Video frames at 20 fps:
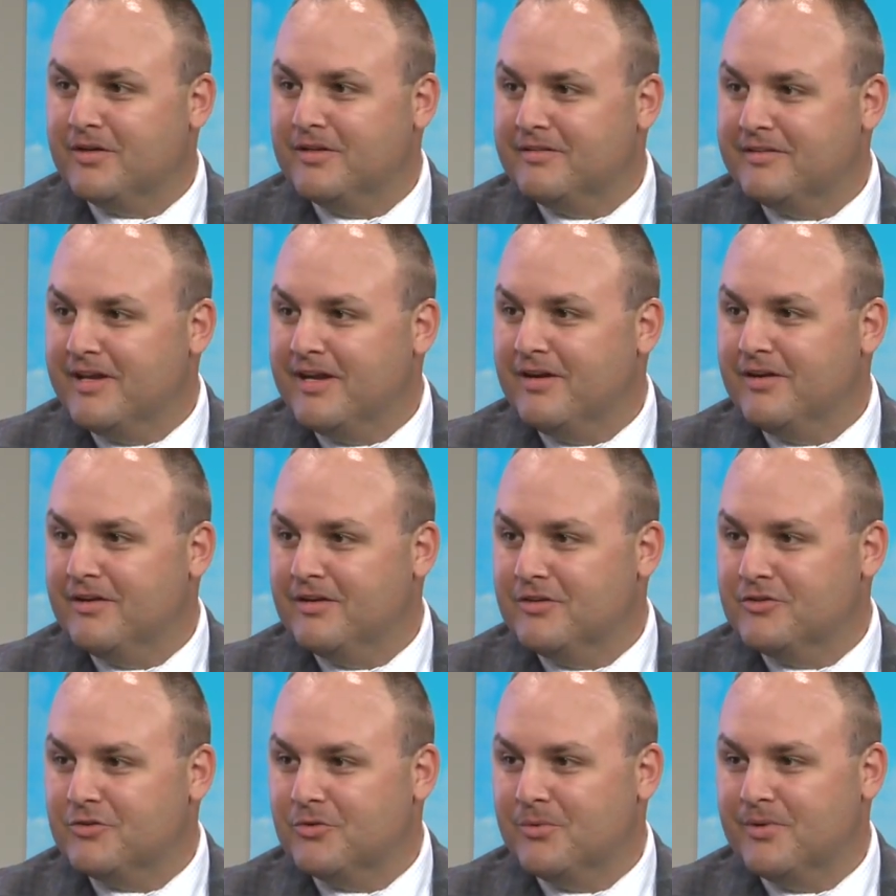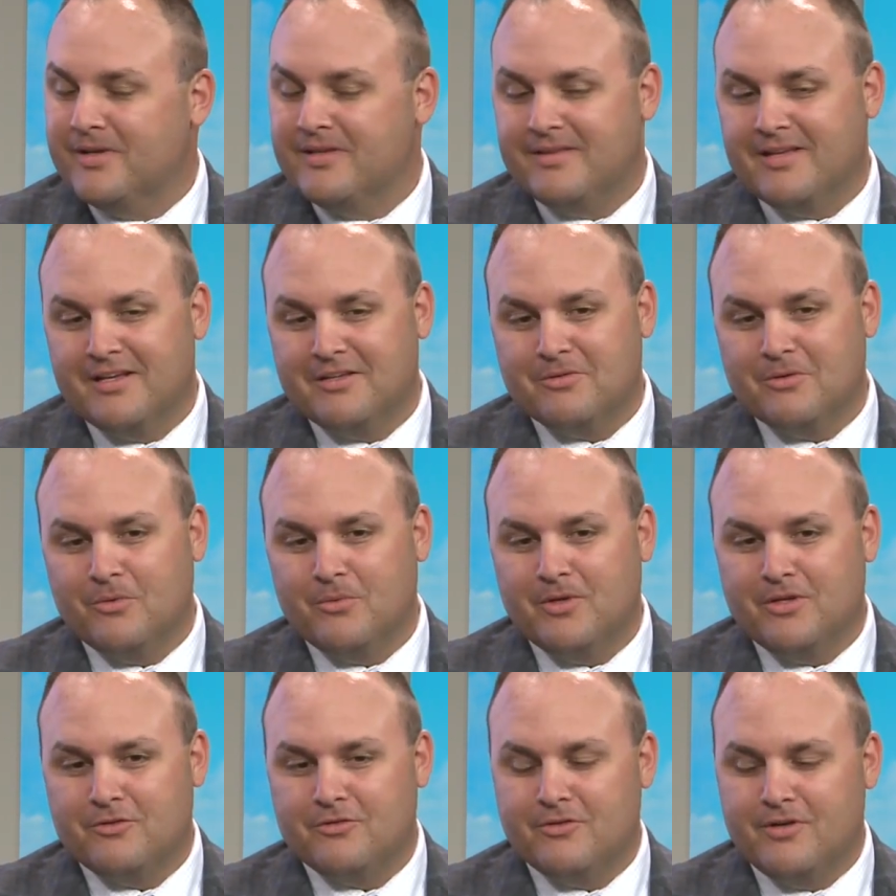can tear in a joint, that's
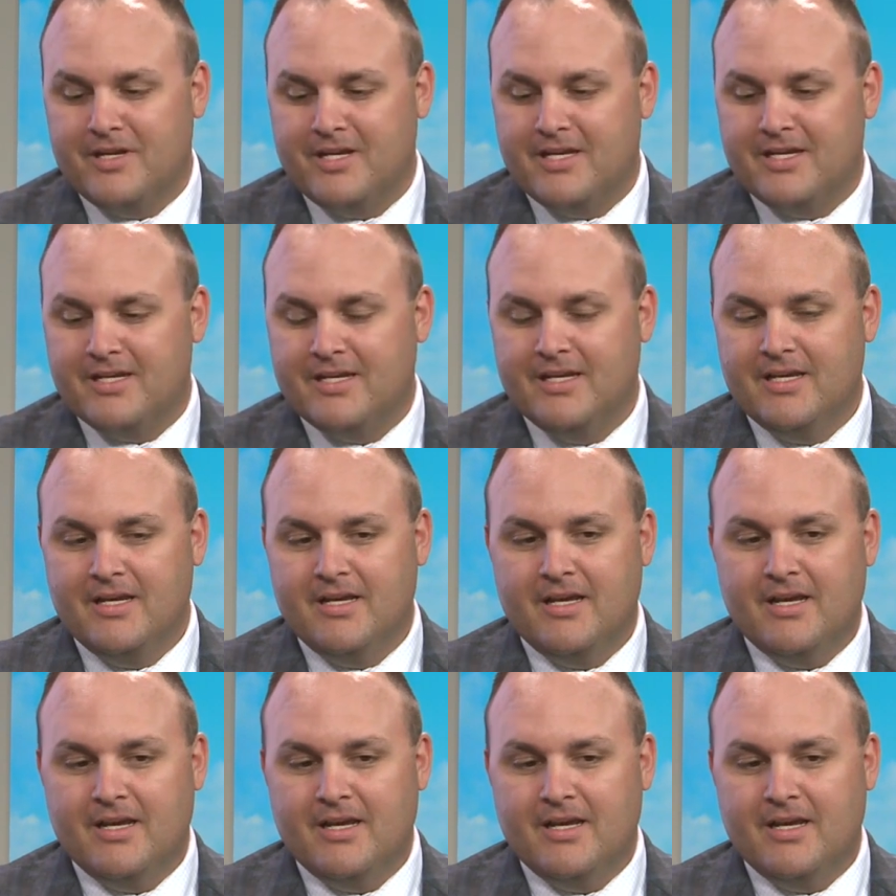what we treat.